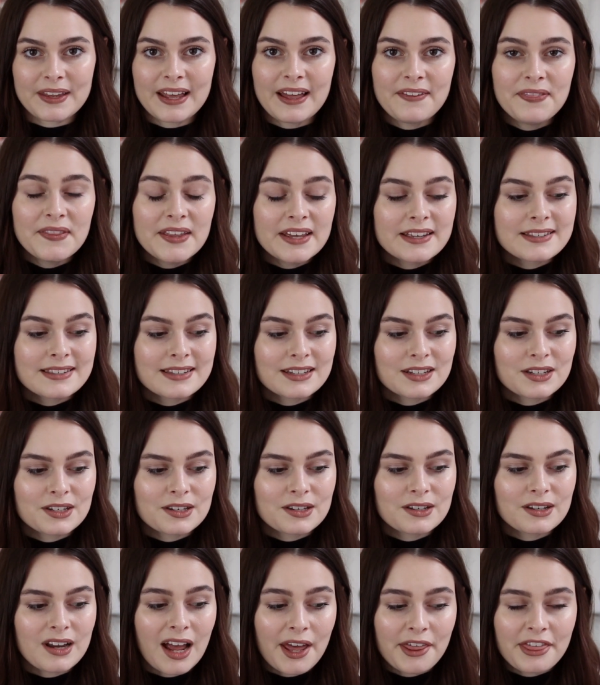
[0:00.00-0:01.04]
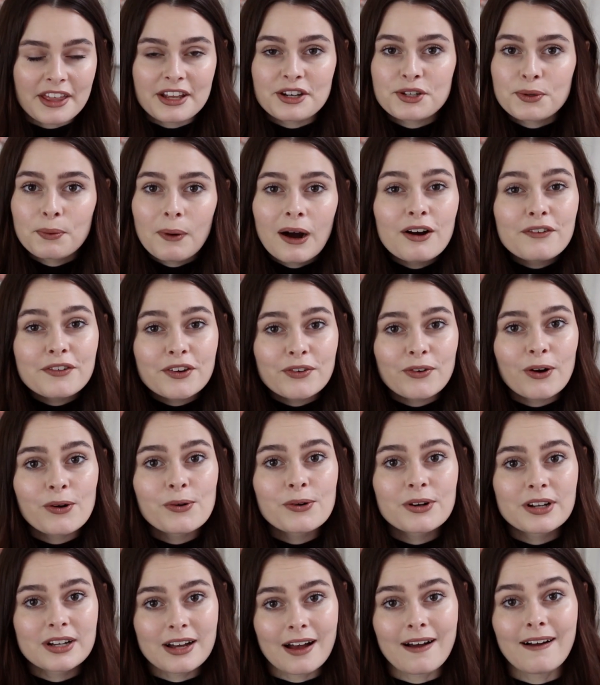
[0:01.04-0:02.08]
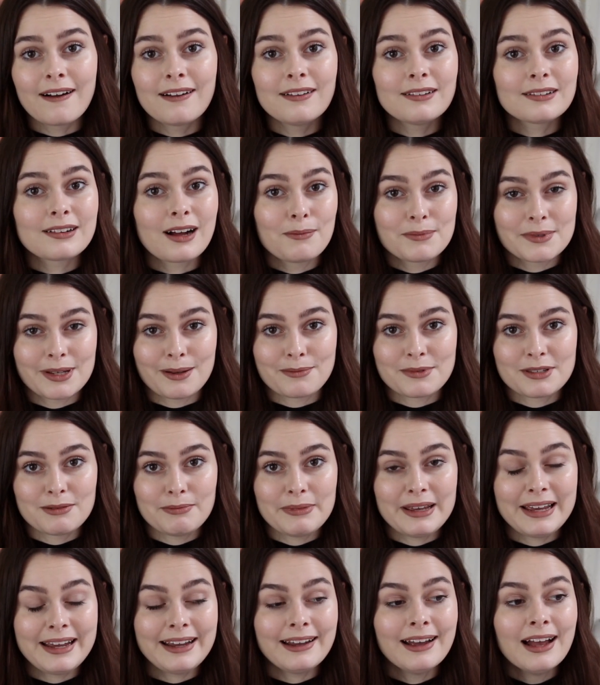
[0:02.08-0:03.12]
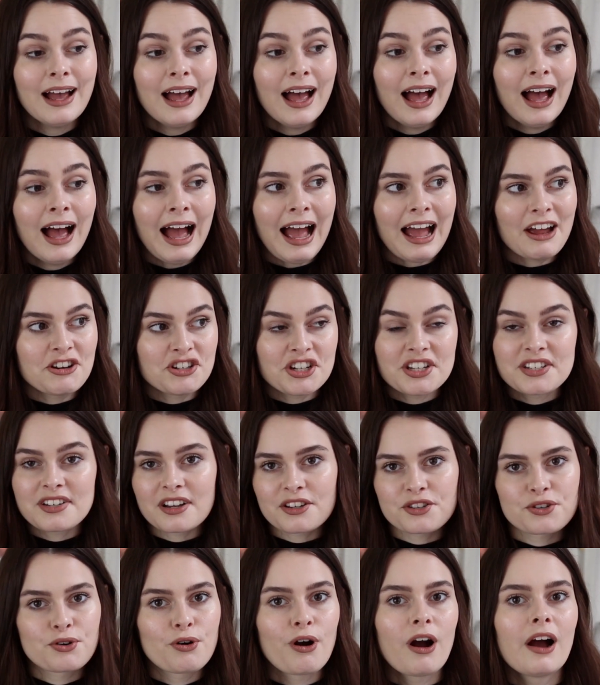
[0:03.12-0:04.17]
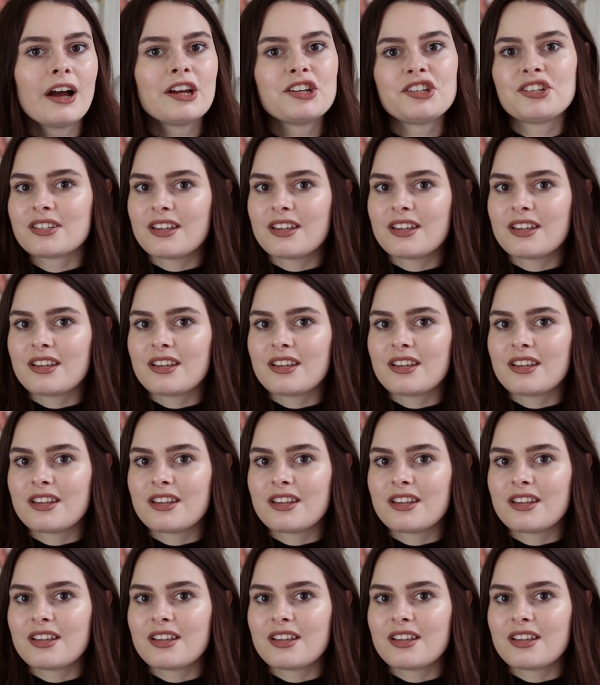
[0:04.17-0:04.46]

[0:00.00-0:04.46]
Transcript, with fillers: and this, I think, twelve-year-old girl comes up to me and she starts crying.